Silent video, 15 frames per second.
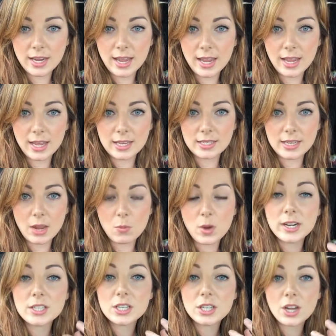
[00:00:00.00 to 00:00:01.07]
And I
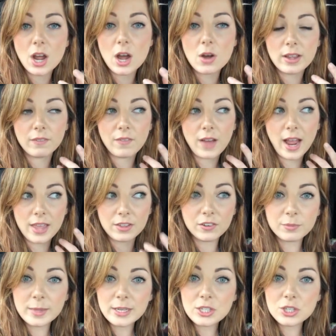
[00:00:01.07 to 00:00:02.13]
wanted to know if either
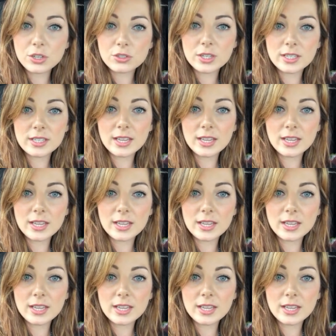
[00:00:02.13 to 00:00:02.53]
of my children